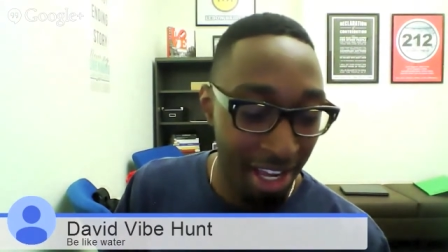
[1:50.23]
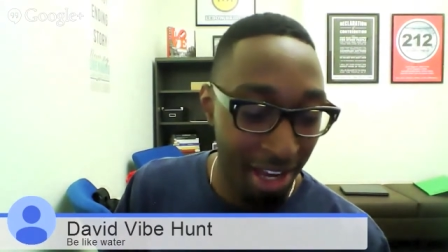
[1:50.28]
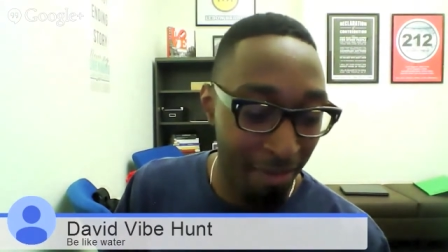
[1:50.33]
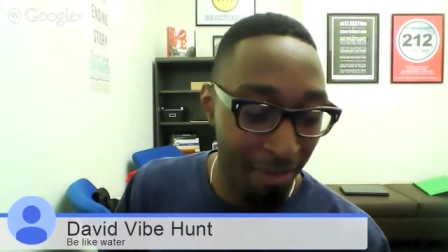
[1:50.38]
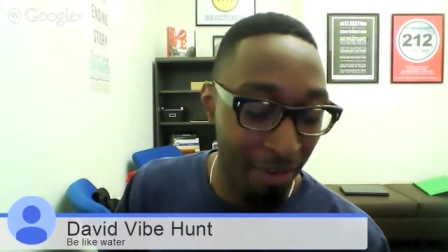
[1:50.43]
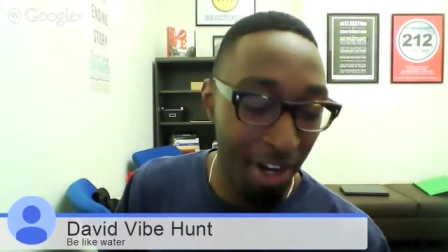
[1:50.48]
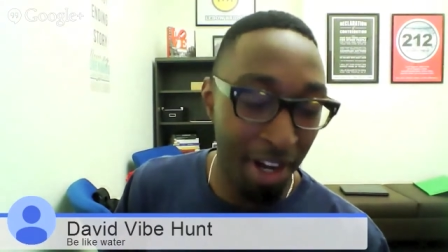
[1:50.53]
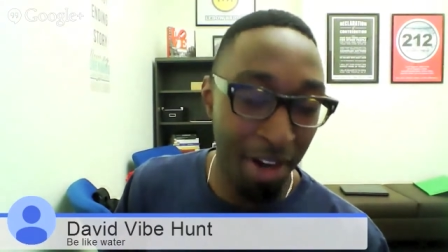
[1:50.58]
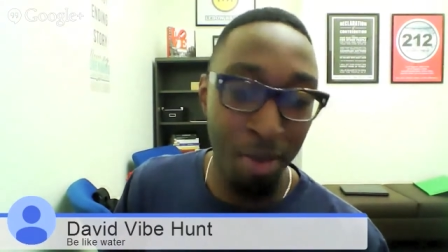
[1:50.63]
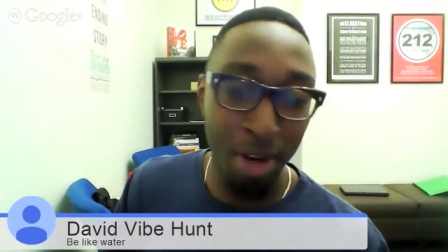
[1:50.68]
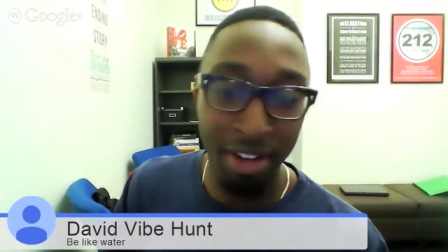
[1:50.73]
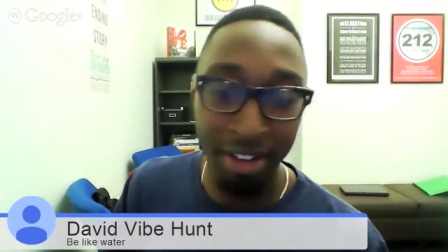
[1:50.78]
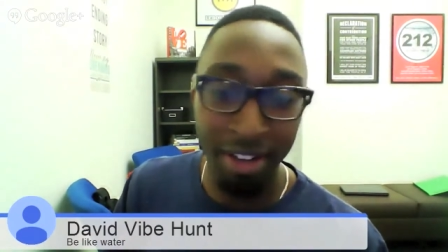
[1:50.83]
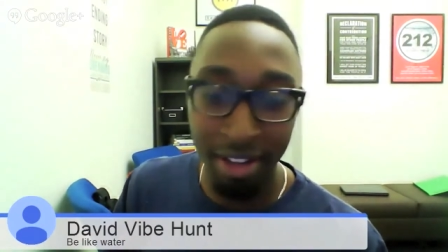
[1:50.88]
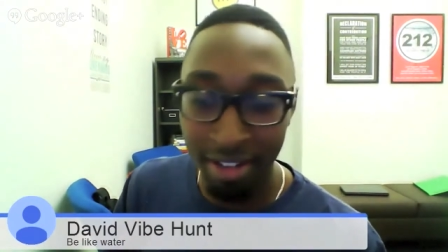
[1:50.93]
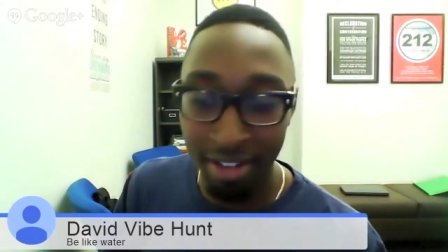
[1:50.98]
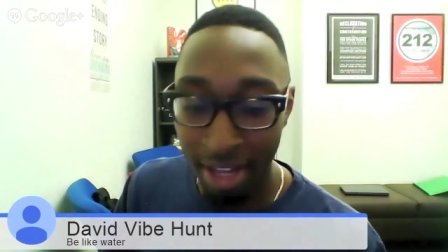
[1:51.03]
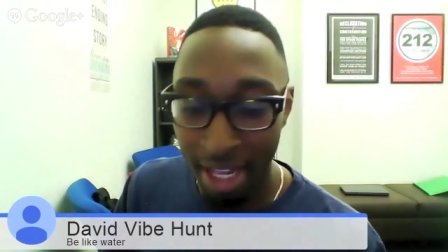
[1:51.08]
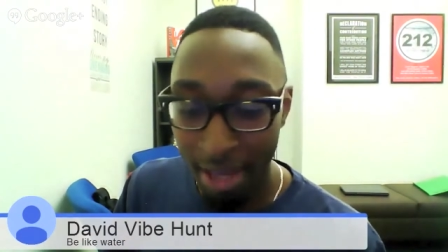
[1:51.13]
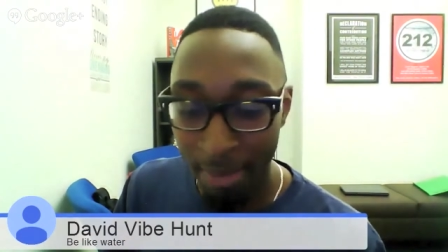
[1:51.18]
and very much
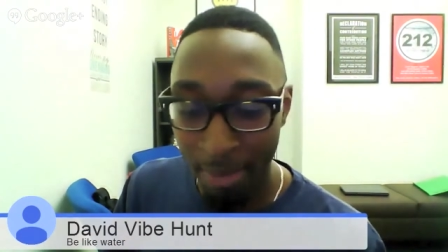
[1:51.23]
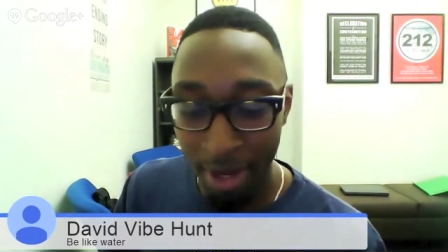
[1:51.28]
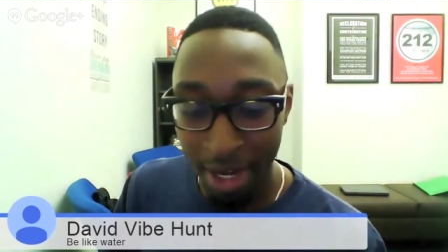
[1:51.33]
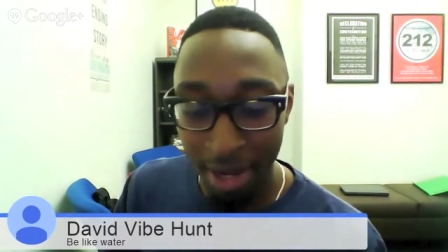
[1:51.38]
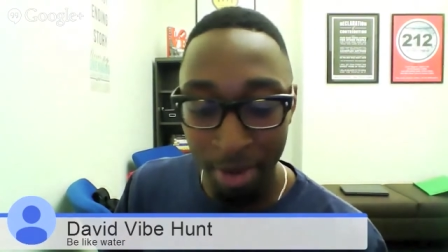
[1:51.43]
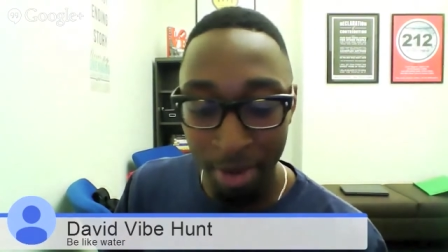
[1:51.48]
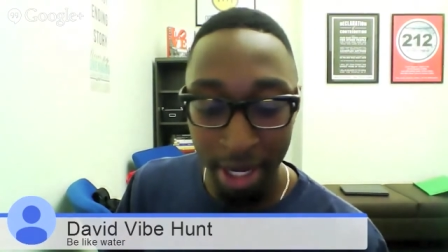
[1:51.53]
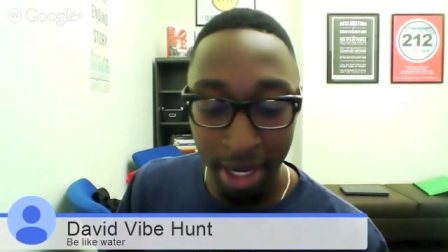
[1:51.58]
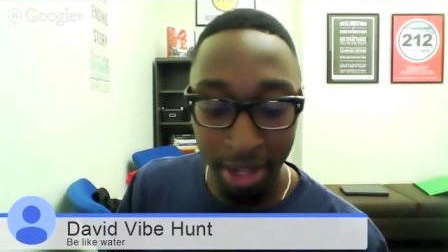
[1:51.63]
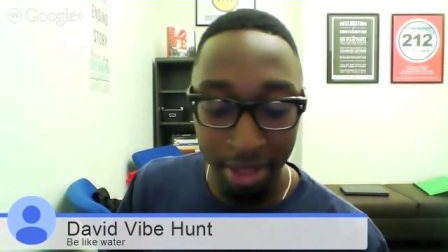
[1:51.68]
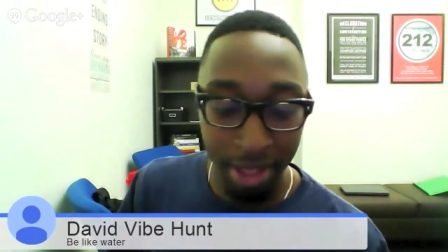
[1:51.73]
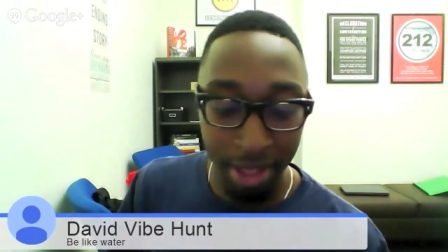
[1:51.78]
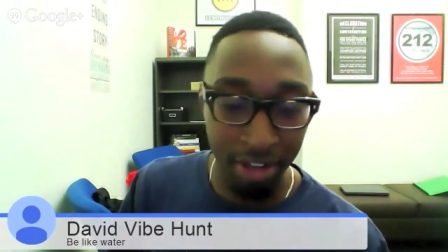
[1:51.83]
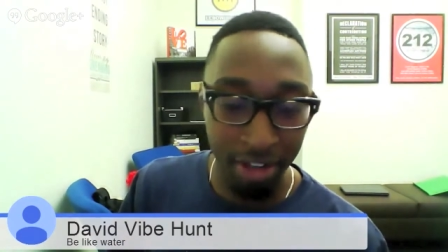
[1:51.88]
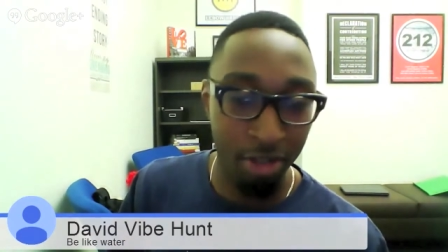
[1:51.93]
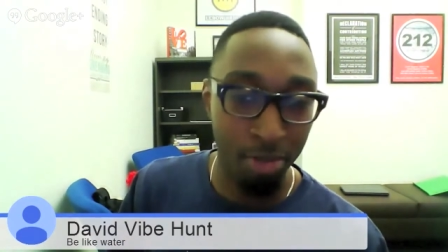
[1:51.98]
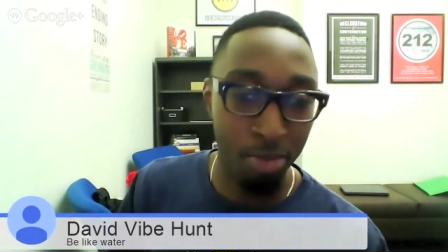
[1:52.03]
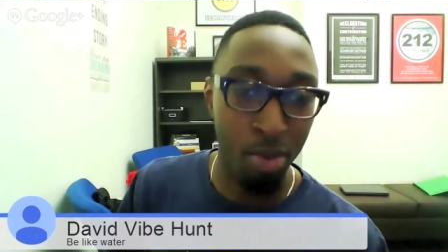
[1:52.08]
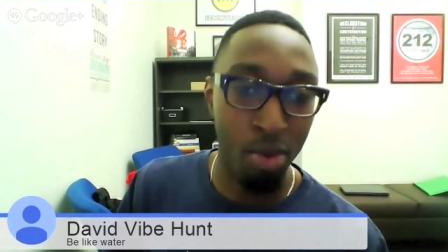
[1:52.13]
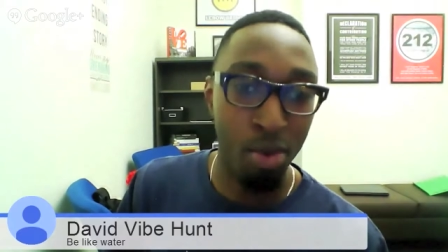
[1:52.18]
the same. And I mean, I
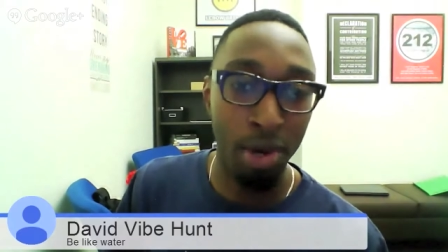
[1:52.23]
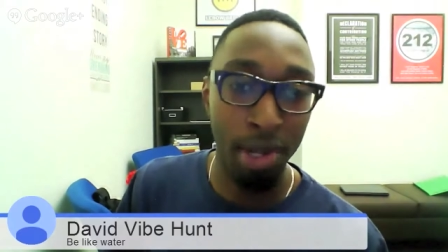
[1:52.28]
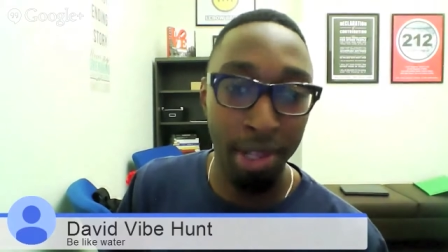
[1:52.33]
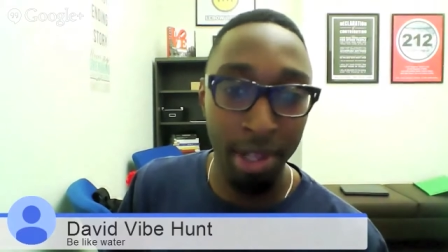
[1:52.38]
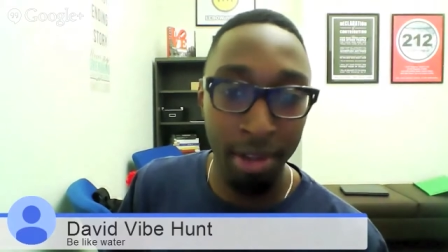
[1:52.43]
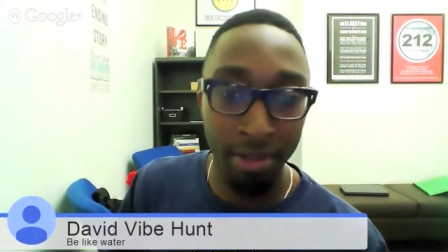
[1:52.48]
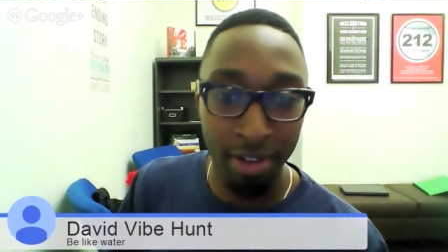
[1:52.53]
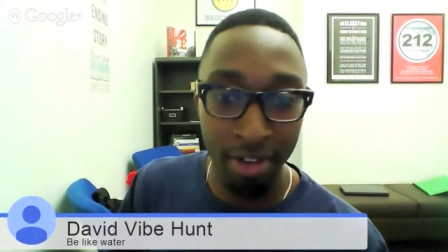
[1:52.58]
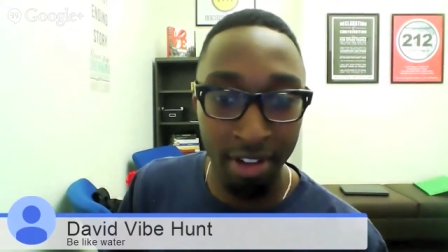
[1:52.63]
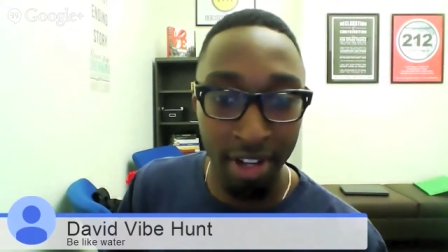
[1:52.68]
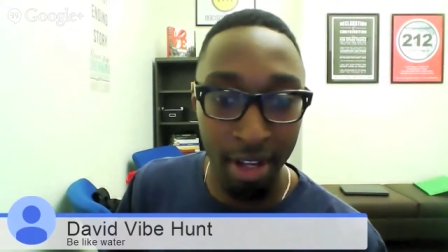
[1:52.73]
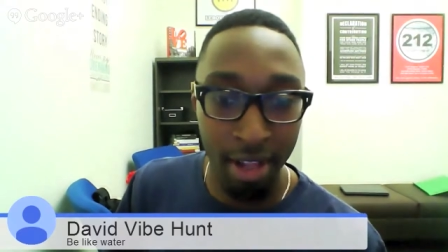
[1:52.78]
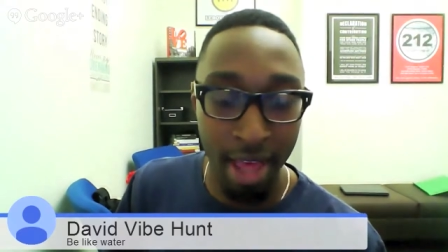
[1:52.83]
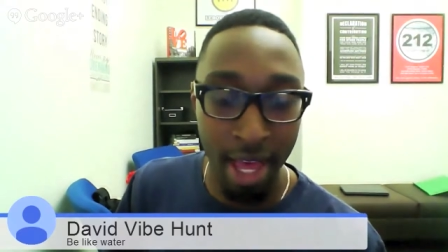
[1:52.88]
think SPOR lives into mm-hmm.